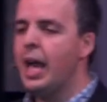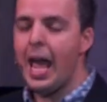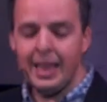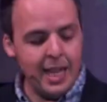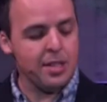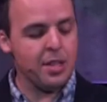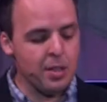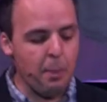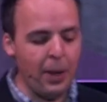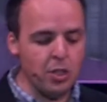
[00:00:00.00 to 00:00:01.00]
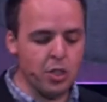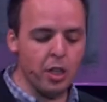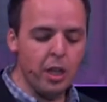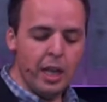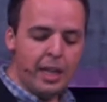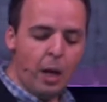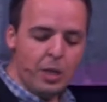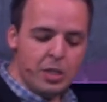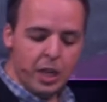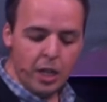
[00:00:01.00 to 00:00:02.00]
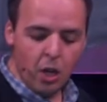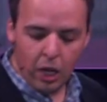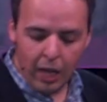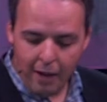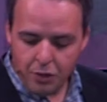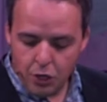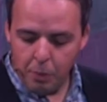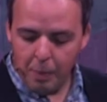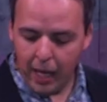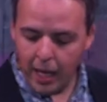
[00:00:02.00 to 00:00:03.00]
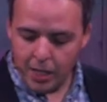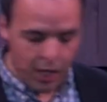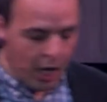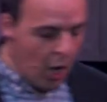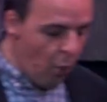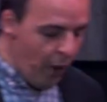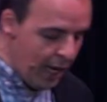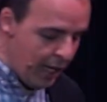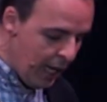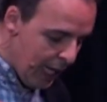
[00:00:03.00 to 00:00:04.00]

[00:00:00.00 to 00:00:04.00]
And this is a picture that we see in our lives too, because when